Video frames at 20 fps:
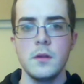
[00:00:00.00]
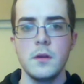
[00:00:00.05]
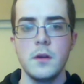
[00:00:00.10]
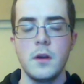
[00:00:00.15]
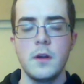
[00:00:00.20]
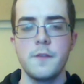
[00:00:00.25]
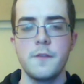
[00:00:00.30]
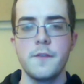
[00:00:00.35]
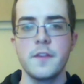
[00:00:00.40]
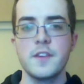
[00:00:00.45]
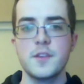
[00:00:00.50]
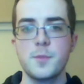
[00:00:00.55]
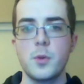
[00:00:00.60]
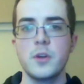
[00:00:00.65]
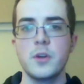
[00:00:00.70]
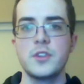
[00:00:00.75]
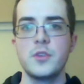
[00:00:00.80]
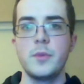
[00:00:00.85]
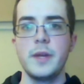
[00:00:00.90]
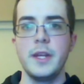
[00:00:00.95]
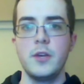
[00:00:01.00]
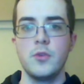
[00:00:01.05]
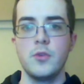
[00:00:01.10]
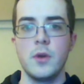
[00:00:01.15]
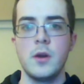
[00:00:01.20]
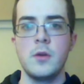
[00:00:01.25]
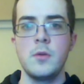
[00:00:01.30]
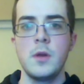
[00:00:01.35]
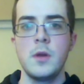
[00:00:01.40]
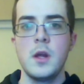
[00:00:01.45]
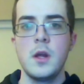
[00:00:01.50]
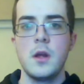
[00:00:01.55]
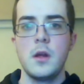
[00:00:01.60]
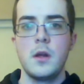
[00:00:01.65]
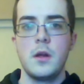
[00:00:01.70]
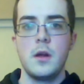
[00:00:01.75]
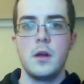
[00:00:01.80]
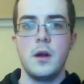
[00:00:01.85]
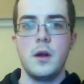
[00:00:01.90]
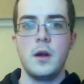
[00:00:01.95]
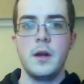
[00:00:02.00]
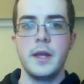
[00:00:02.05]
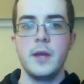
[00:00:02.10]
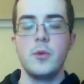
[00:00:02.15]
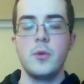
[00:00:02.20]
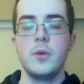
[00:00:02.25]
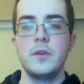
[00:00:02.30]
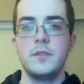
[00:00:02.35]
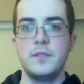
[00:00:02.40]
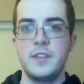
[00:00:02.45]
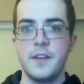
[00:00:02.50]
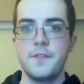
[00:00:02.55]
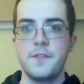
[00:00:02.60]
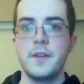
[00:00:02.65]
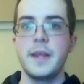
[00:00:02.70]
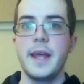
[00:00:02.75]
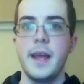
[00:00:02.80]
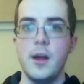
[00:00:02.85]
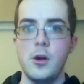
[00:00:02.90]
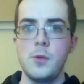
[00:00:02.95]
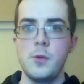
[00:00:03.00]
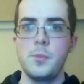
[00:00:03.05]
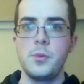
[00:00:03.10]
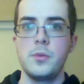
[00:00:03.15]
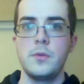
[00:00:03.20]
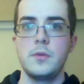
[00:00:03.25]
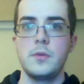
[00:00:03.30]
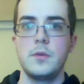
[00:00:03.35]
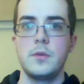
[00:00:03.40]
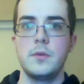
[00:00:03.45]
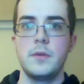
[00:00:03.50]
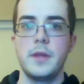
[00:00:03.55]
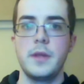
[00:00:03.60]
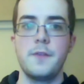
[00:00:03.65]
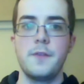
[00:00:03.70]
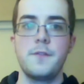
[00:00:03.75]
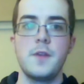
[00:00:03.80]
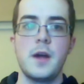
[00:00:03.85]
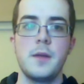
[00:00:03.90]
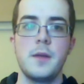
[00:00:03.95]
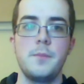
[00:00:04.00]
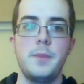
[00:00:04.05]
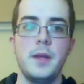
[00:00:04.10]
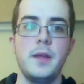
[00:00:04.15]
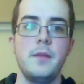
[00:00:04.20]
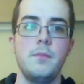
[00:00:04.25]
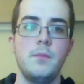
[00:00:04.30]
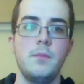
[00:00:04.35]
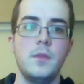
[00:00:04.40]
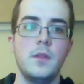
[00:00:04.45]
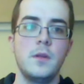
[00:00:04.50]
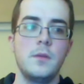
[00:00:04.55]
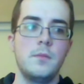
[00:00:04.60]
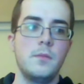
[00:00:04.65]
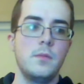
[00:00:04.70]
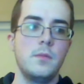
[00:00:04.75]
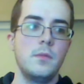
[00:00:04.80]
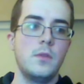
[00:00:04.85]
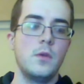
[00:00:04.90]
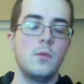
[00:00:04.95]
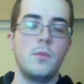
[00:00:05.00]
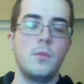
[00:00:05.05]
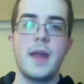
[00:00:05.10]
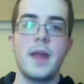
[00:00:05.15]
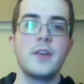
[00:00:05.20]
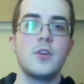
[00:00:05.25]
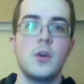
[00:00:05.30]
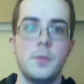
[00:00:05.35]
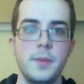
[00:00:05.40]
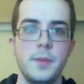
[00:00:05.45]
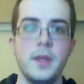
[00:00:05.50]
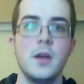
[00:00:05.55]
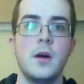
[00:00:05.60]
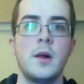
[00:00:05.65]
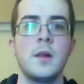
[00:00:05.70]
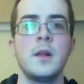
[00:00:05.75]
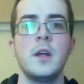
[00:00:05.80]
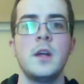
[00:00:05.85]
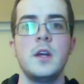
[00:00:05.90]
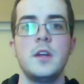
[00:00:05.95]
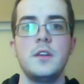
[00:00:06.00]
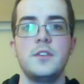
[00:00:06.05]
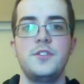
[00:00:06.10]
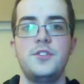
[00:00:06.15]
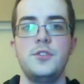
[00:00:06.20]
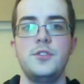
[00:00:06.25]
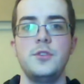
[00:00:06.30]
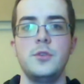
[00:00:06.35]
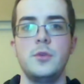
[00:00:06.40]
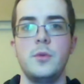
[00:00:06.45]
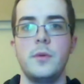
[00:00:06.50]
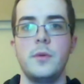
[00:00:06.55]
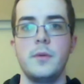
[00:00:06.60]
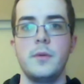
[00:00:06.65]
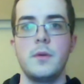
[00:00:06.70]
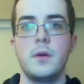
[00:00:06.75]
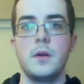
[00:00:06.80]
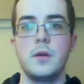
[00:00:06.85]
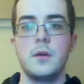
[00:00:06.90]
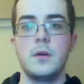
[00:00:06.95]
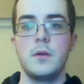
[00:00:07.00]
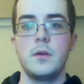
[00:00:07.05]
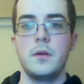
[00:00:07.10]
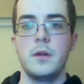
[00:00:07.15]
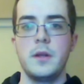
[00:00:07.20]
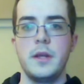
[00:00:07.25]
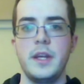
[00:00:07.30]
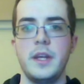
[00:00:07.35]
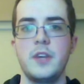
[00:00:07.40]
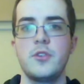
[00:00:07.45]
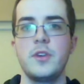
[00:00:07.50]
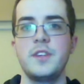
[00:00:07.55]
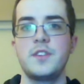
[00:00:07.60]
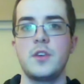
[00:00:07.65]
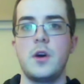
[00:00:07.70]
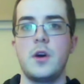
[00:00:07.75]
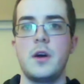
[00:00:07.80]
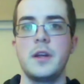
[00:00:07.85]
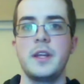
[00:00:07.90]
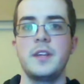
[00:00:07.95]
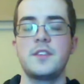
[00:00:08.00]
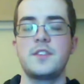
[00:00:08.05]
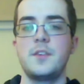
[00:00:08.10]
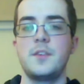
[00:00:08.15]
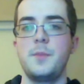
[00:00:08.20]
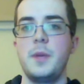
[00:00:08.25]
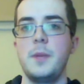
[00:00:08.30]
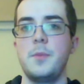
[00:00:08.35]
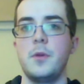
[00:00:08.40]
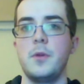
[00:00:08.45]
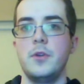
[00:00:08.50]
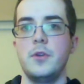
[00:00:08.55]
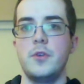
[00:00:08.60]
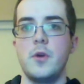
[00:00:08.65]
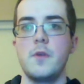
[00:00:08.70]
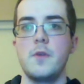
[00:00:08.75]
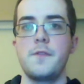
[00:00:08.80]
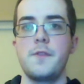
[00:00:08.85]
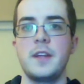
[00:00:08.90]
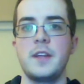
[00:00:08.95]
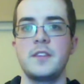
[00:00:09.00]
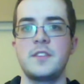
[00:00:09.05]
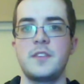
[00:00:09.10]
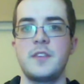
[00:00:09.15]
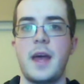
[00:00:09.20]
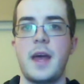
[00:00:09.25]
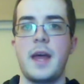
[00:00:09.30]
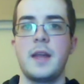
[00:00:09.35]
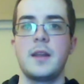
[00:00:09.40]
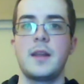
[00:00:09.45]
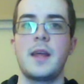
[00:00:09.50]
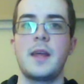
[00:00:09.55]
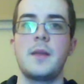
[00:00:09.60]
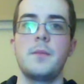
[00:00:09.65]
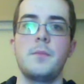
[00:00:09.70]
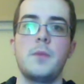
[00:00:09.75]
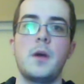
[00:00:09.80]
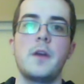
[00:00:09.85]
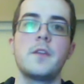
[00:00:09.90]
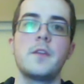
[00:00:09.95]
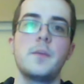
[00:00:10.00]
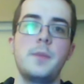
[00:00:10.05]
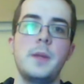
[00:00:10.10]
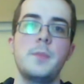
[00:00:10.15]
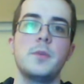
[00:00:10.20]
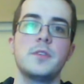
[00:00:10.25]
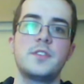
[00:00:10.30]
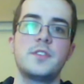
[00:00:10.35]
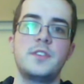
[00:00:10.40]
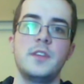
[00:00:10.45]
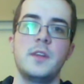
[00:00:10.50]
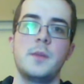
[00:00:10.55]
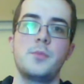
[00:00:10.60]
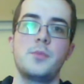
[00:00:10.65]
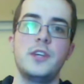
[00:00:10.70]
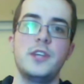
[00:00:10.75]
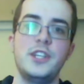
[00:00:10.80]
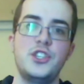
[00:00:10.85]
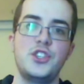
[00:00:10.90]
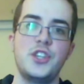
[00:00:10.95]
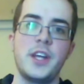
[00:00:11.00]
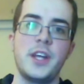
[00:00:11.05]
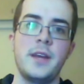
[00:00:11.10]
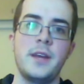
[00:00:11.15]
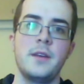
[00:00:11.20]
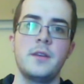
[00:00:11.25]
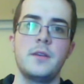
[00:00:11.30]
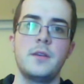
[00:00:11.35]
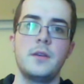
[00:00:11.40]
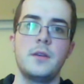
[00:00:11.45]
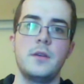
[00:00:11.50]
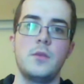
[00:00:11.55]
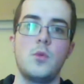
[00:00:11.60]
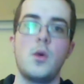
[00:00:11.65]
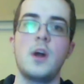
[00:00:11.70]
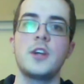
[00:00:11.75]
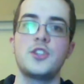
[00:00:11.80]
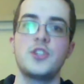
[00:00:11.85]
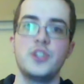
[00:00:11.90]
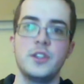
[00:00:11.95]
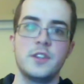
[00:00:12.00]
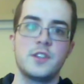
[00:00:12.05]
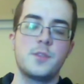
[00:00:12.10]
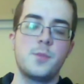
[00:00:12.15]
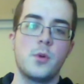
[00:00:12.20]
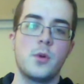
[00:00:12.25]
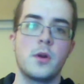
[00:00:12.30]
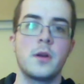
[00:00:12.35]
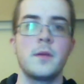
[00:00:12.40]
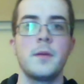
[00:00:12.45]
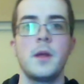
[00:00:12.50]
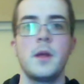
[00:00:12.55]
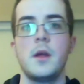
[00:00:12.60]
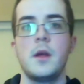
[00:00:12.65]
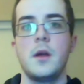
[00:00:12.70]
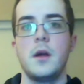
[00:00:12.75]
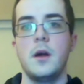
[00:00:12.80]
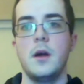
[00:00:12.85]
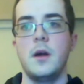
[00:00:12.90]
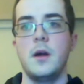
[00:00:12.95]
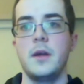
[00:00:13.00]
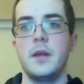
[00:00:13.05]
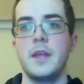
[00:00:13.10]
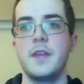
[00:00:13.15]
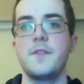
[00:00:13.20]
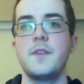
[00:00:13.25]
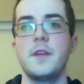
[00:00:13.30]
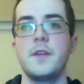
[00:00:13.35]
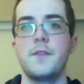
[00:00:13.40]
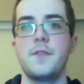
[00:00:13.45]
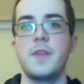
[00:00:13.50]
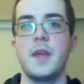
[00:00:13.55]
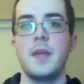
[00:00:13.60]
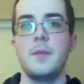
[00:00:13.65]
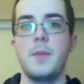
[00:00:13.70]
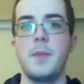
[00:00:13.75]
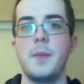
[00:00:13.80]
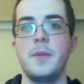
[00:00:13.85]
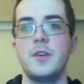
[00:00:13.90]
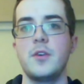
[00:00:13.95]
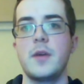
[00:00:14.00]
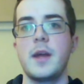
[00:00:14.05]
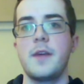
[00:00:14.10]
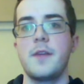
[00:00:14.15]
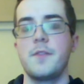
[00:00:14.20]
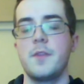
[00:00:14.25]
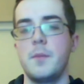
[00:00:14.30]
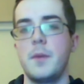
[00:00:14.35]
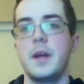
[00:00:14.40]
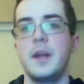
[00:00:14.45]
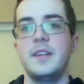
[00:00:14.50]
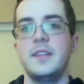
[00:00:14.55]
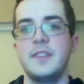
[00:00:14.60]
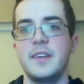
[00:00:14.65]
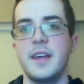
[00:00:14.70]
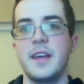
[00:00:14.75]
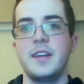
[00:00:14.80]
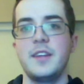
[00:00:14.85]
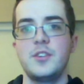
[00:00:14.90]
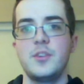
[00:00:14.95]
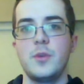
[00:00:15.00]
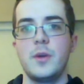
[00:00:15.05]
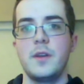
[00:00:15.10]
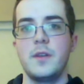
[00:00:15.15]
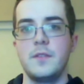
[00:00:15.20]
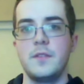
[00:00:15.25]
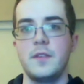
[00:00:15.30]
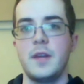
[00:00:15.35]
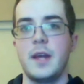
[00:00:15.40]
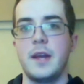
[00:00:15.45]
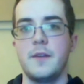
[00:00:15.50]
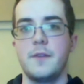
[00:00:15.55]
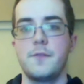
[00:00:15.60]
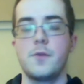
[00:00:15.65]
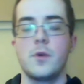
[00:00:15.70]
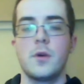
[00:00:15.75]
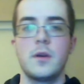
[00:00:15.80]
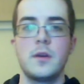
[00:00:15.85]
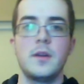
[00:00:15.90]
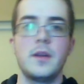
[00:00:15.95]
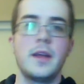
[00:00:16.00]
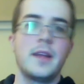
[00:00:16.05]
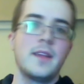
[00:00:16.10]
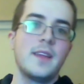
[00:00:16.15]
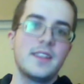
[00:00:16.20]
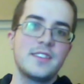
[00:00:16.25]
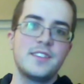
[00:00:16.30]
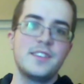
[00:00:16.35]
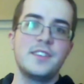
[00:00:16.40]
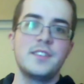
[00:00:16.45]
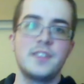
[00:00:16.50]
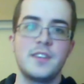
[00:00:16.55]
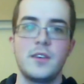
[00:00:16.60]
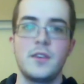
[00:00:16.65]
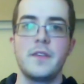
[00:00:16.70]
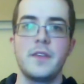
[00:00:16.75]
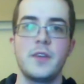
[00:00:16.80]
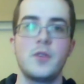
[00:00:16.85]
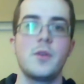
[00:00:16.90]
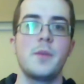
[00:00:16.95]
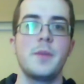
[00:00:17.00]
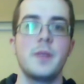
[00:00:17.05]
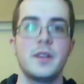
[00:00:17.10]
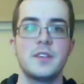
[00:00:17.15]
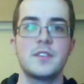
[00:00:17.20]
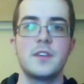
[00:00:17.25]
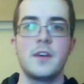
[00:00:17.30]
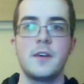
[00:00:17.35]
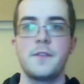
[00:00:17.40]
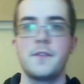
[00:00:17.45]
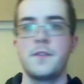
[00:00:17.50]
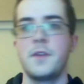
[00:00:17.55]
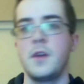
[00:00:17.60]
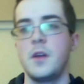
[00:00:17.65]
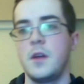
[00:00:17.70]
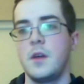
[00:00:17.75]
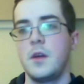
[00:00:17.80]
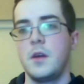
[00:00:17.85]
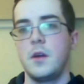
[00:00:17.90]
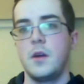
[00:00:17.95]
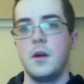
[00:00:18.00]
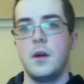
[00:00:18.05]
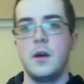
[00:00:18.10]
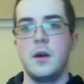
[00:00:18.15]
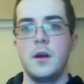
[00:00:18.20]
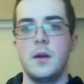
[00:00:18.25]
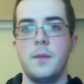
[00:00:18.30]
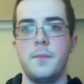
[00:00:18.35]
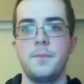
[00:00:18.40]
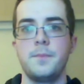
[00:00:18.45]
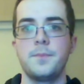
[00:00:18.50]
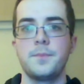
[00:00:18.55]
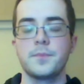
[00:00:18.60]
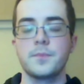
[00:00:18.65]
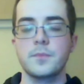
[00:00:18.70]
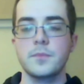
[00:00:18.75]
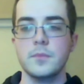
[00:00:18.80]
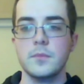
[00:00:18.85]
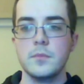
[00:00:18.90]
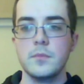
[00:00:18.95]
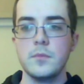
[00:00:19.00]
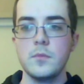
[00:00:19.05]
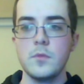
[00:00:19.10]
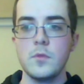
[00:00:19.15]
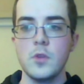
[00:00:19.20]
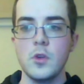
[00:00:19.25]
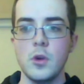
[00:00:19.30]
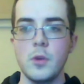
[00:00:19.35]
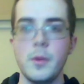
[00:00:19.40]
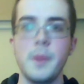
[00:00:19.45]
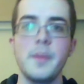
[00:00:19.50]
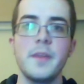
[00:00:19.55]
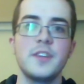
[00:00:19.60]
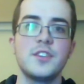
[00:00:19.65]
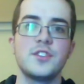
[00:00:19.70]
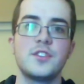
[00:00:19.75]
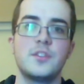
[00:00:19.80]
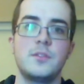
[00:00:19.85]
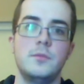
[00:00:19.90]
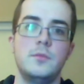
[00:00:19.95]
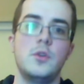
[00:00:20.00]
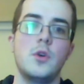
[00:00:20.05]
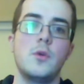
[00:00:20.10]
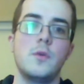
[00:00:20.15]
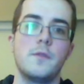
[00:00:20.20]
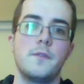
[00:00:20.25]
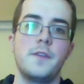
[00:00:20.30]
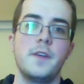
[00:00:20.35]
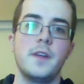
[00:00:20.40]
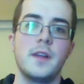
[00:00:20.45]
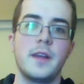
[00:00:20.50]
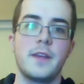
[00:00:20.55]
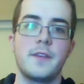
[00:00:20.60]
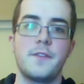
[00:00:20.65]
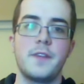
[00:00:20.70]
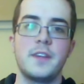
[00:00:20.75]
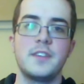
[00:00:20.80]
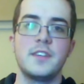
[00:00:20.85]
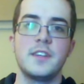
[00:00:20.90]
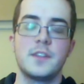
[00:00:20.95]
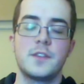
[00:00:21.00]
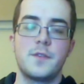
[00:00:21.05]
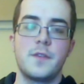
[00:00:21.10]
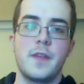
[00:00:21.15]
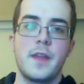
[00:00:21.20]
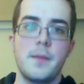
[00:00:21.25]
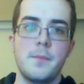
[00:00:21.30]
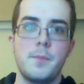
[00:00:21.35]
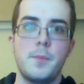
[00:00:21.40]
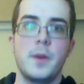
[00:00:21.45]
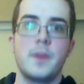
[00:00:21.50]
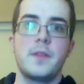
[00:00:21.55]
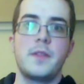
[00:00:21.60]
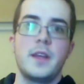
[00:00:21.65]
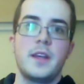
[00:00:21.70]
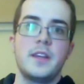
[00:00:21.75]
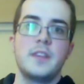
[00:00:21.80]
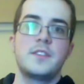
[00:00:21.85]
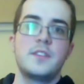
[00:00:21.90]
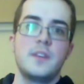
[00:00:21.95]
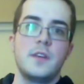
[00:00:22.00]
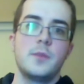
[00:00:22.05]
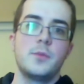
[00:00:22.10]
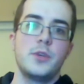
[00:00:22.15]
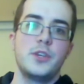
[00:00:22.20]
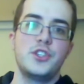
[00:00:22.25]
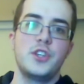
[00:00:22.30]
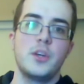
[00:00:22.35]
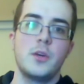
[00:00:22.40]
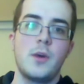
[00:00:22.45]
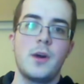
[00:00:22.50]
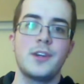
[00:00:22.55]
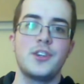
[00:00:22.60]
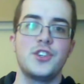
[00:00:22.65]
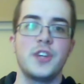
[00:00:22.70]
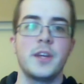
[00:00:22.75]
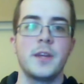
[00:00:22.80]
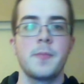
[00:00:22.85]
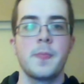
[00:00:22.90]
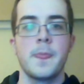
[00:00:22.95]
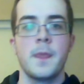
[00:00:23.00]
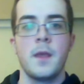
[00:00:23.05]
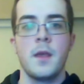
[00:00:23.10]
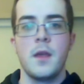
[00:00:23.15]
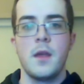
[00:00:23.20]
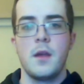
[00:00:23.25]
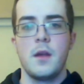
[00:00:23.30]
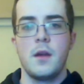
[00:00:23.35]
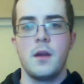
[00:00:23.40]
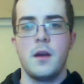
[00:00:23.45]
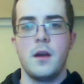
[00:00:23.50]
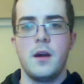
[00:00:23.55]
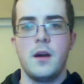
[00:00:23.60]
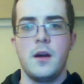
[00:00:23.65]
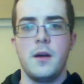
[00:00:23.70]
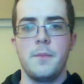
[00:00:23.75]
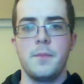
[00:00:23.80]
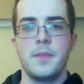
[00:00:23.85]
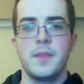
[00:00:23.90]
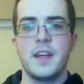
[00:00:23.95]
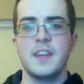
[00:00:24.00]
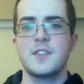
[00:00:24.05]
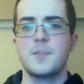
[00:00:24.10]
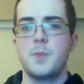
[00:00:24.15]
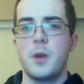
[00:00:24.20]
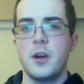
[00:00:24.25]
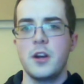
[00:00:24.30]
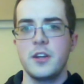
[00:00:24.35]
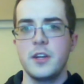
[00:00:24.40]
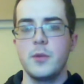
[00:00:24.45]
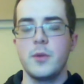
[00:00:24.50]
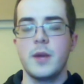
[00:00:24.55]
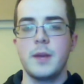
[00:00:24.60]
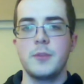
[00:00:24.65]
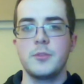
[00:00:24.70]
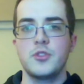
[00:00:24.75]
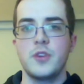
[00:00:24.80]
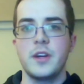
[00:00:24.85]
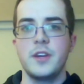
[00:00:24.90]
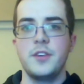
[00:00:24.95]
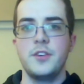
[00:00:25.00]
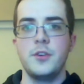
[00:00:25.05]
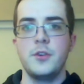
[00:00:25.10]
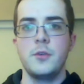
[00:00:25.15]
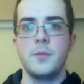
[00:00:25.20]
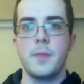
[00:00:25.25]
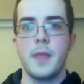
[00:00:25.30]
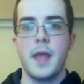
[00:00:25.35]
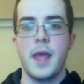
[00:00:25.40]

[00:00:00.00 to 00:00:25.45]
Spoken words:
for the sport to really grow, it would definitely help, if not be the end-all be-all, to increase the audience to people who don't fence and let other people still appreciate watching the sport. Even if they maybe don't have the money to get into it and afford like lessons and all the equipment and stuff. Or maybe they just don't feel like fencing is for them, but they can still appreciate watching it. That's partly what I'm trying to do,